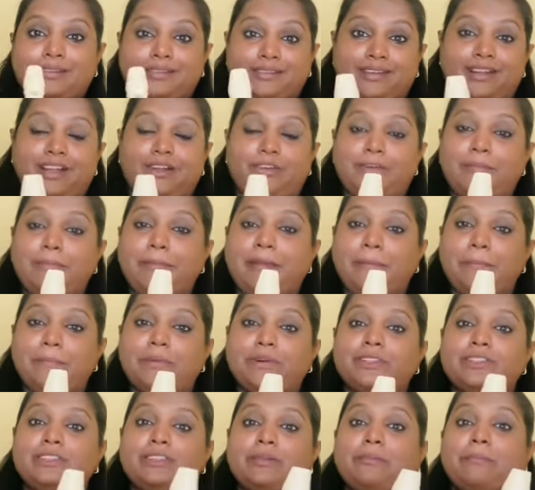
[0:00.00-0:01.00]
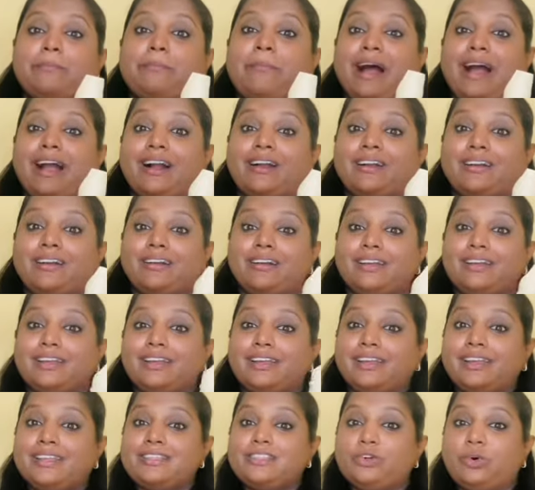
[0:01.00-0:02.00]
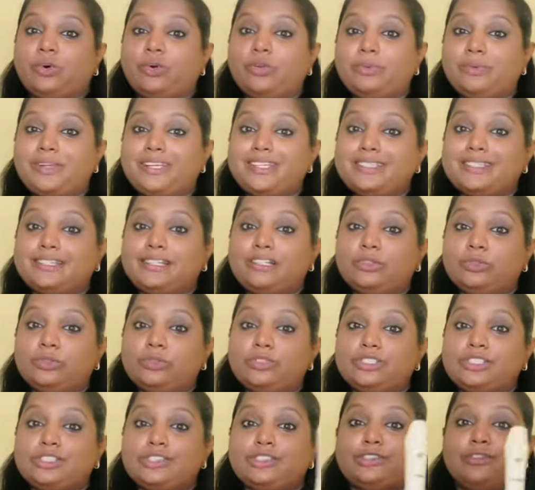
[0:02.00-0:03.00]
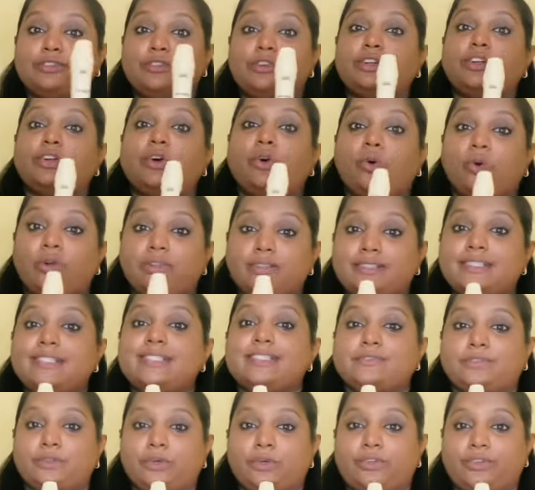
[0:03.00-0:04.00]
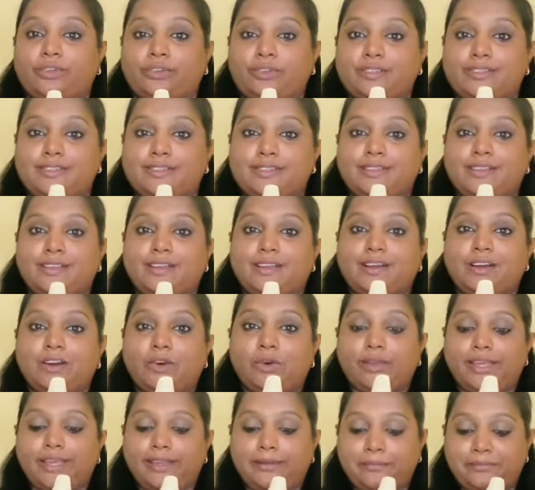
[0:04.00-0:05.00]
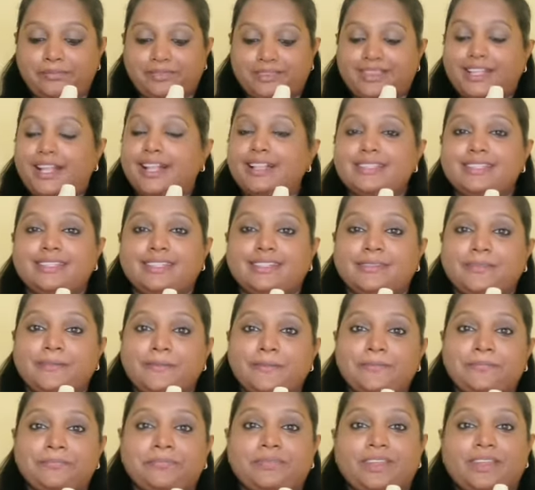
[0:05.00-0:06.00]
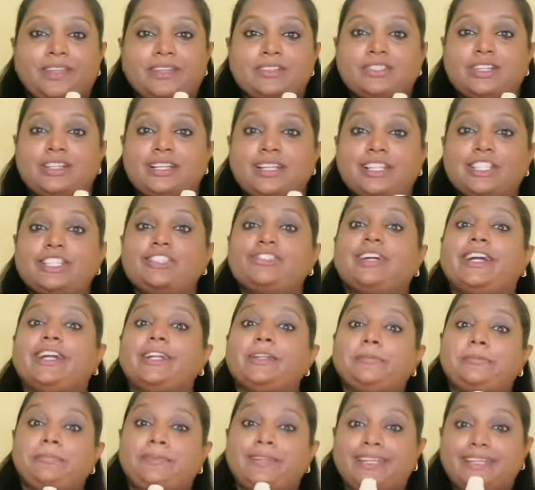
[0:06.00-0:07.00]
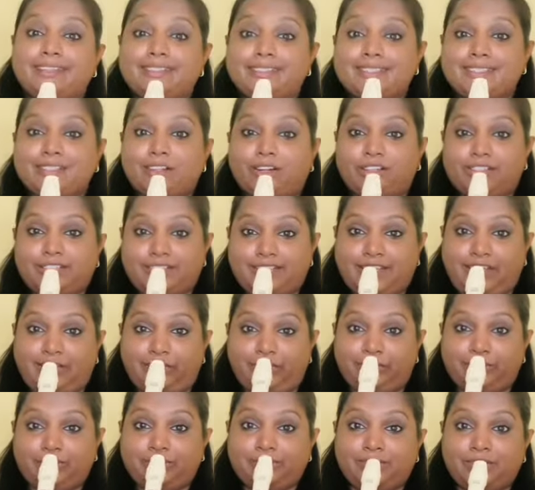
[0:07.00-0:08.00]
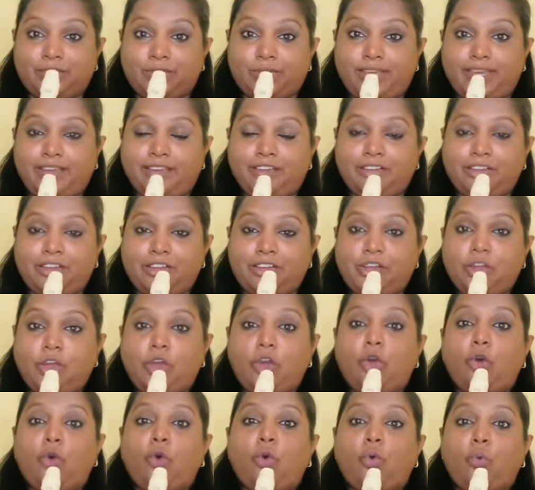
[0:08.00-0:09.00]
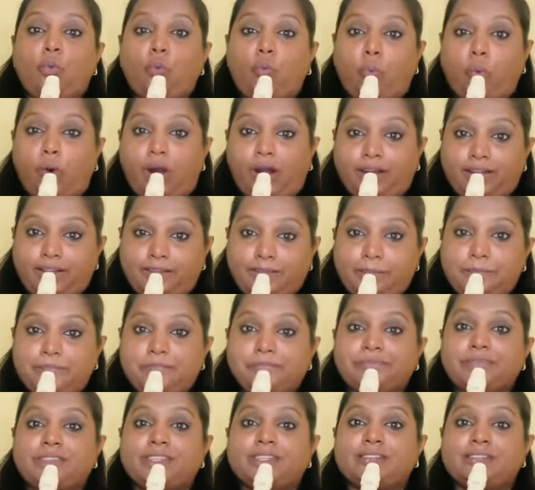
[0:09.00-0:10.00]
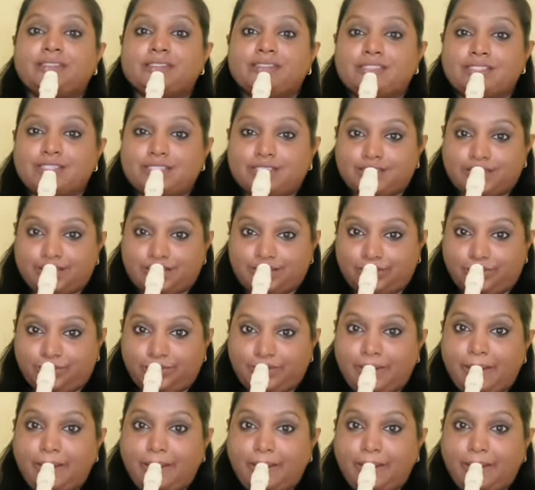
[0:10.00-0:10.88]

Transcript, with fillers: Now remember the back is always closed for all these four notes. Okay, that's it. So let's try to play the sum together. Okay, one, two.